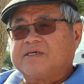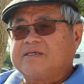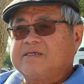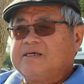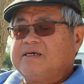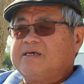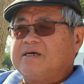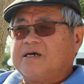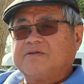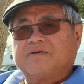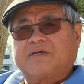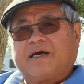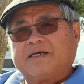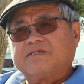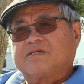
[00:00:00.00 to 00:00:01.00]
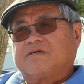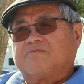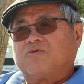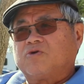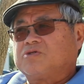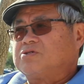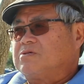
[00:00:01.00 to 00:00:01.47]
and other kinds of
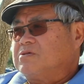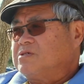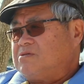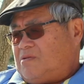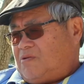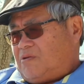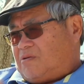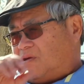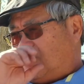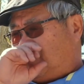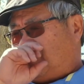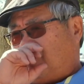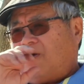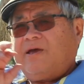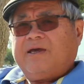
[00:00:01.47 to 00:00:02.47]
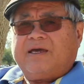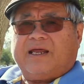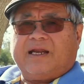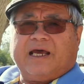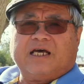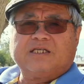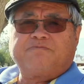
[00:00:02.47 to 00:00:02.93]
commercials.
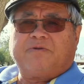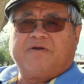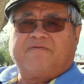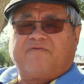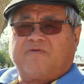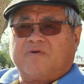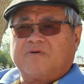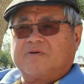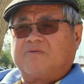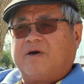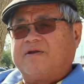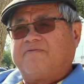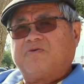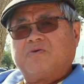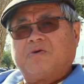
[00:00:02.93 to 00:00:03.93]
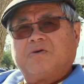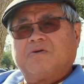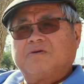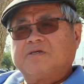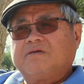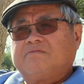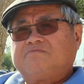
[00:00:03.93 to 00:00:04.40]
And it has been for quite a few
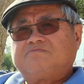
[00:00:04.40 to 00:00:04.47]
years.